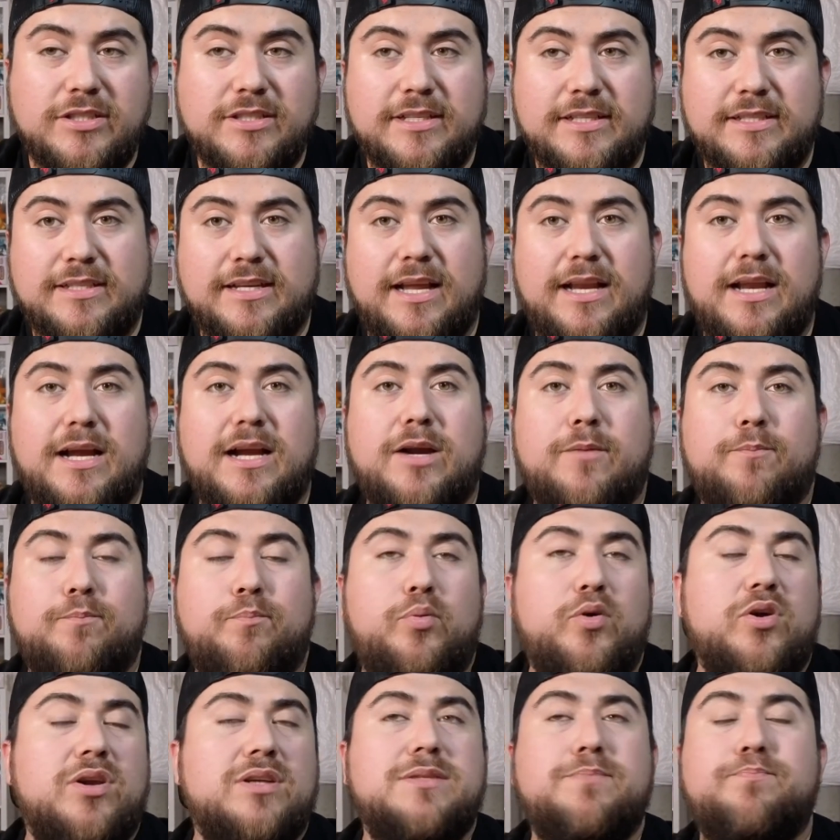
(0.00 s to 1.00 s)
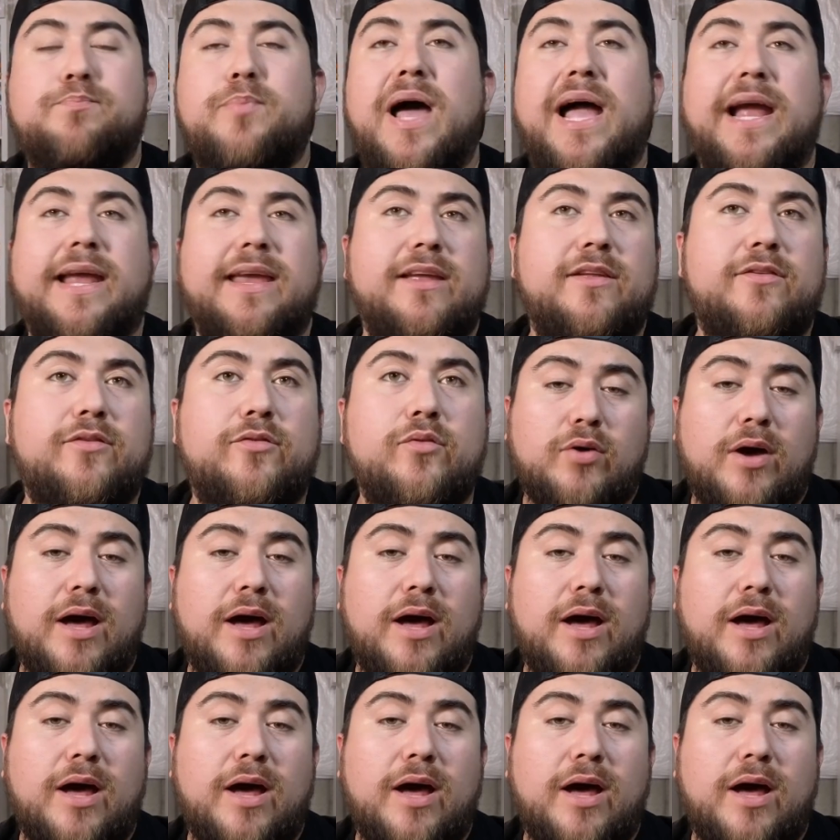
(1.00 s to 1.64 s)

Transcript: It's going to put us back into